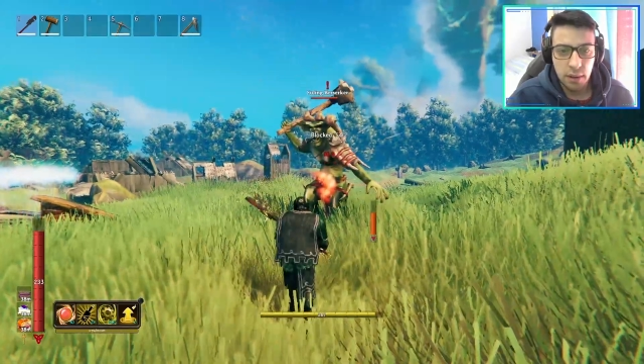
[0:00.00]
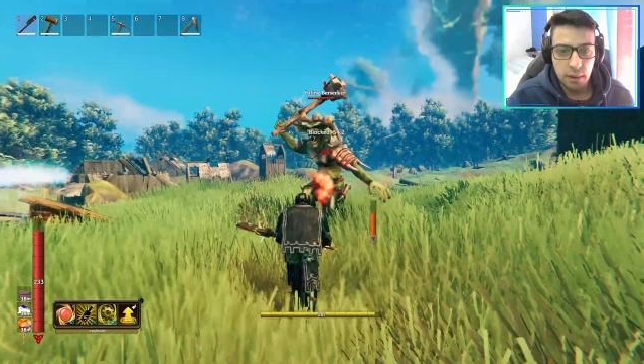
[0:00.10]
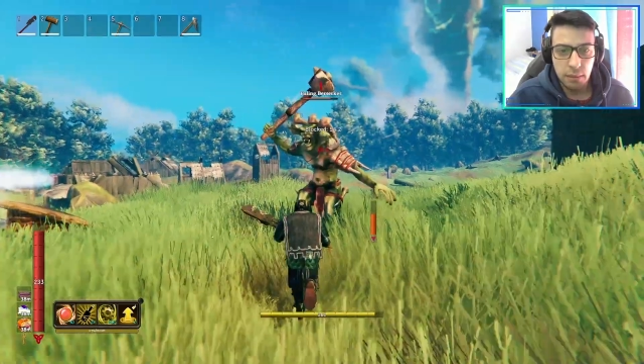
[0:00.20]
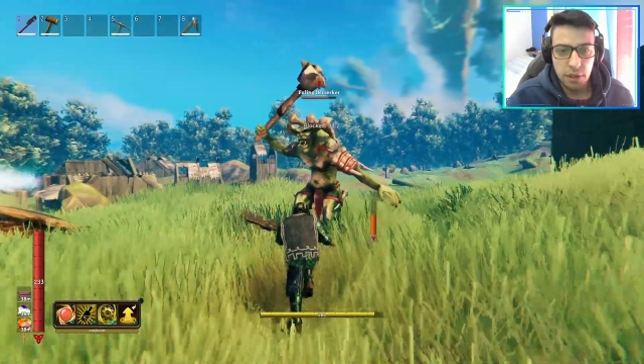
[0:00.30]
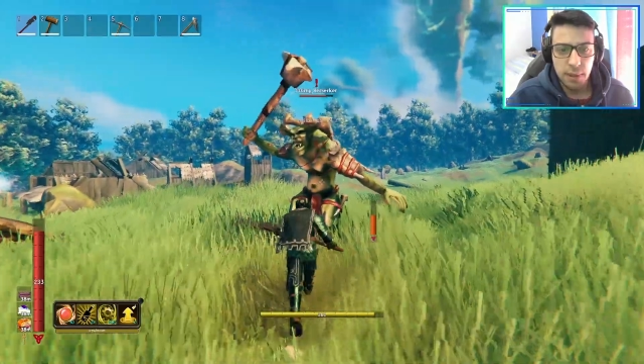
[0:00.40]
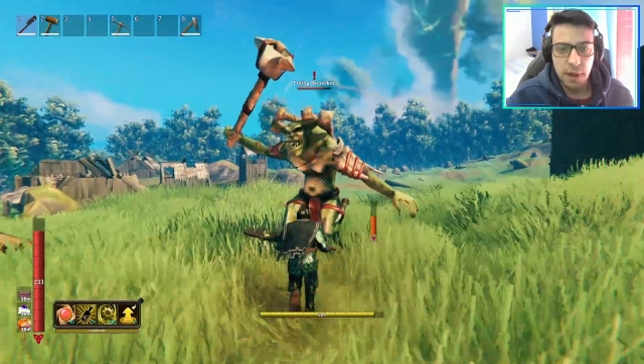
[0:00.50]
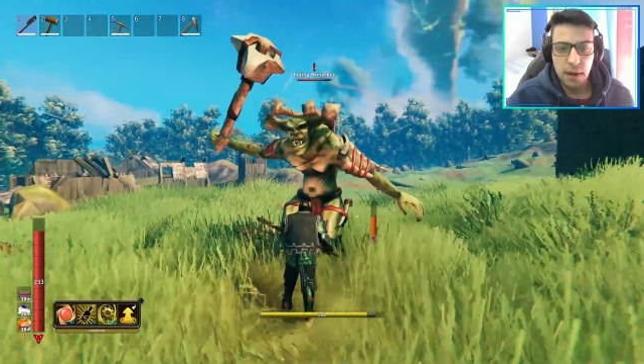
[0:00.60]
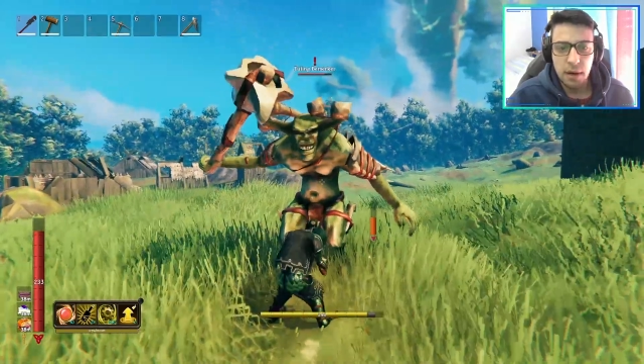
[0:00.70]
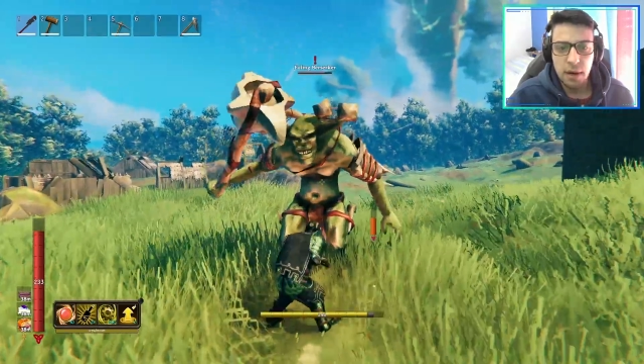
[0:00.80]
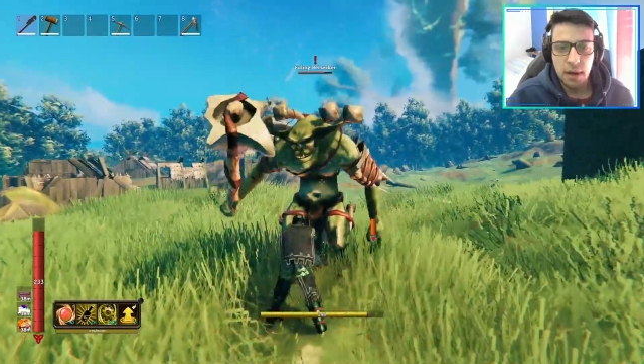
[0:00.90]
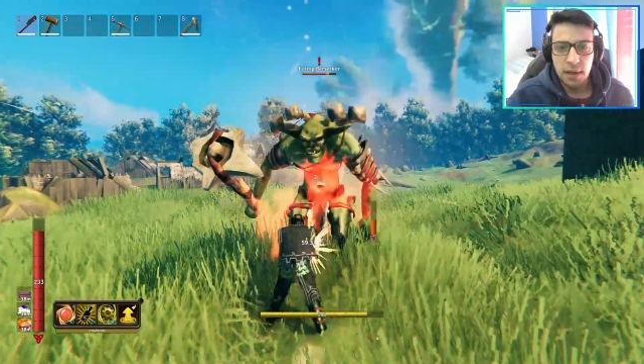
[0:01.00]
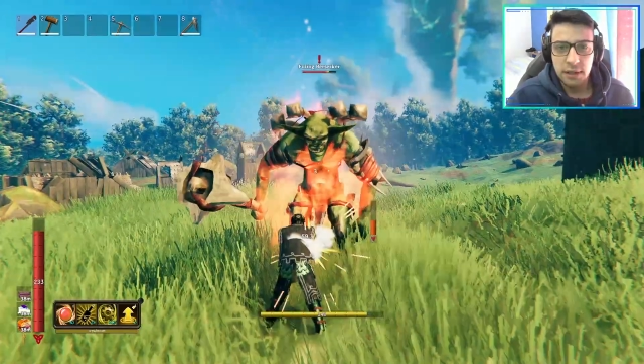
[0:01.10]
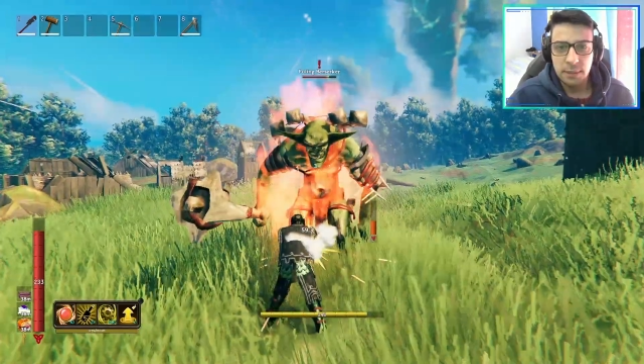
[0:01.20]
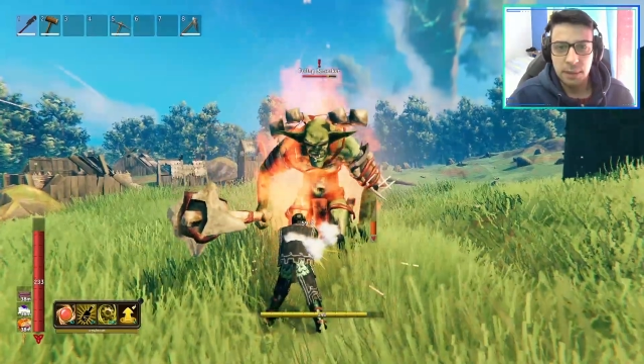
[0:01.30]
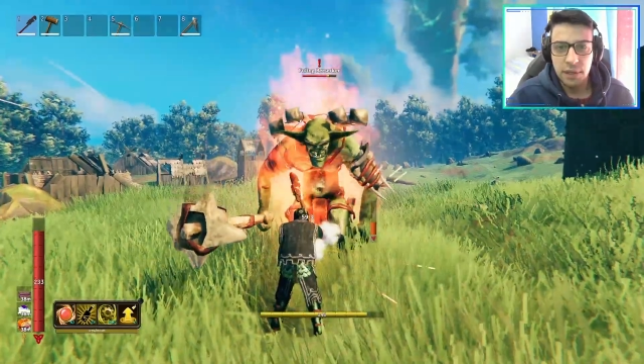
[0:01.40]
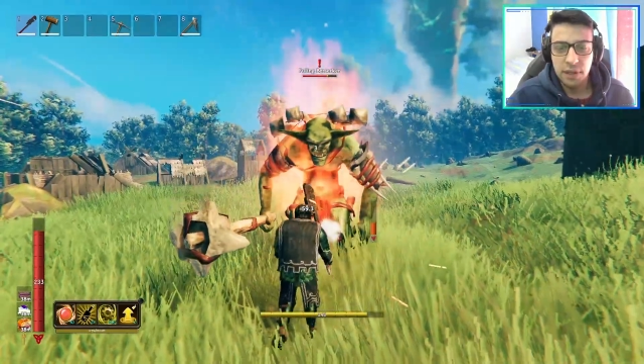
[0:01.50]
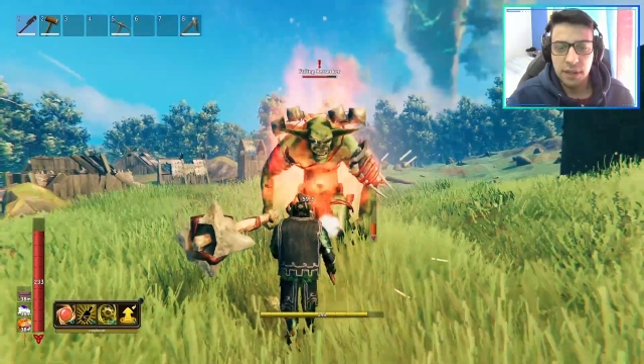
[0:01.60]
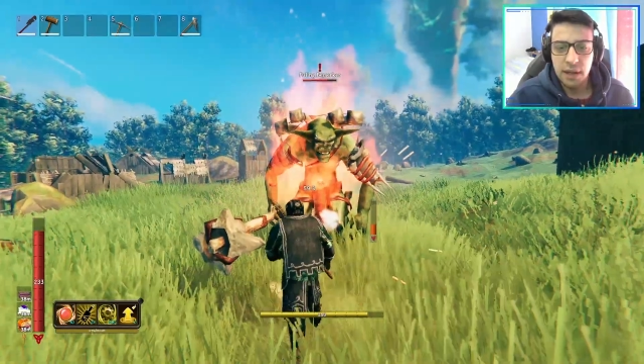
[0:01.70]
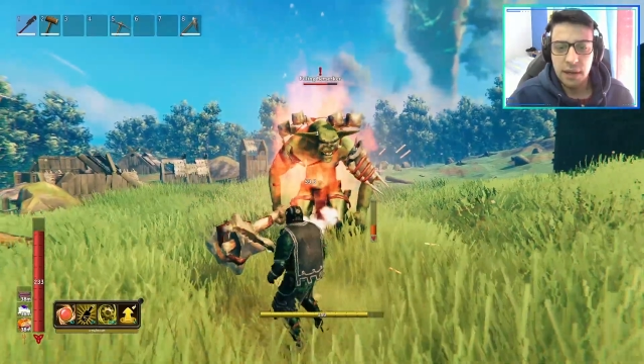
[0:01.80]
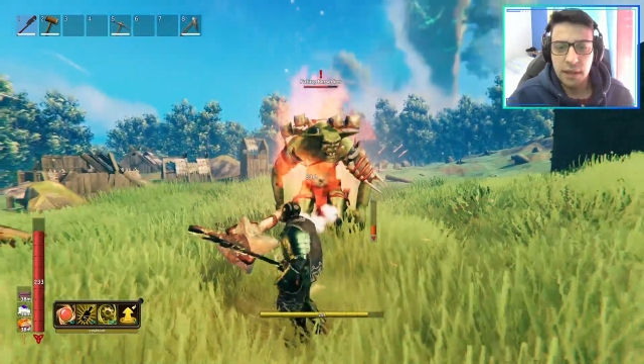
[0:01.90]
Much better. Special
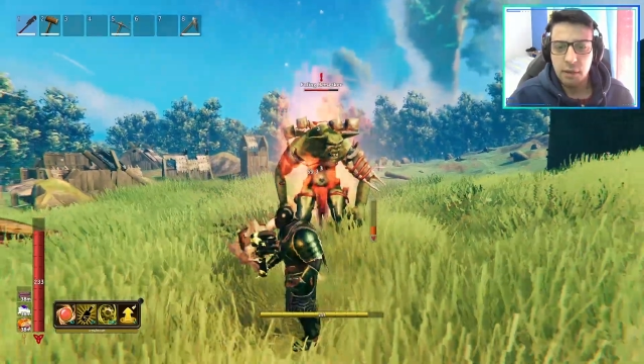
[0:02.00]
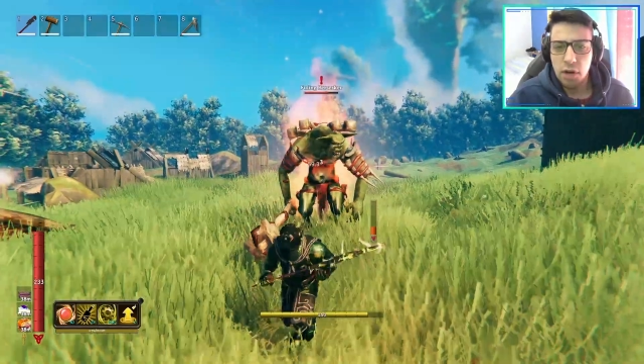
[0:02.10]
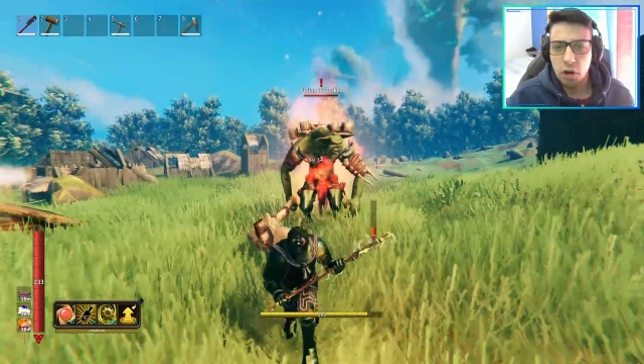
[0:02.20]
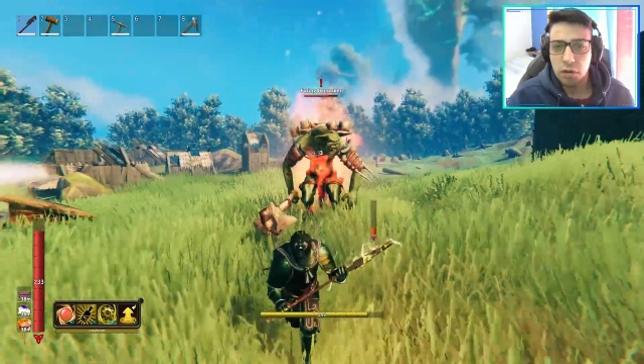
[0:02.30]
attack, there we go.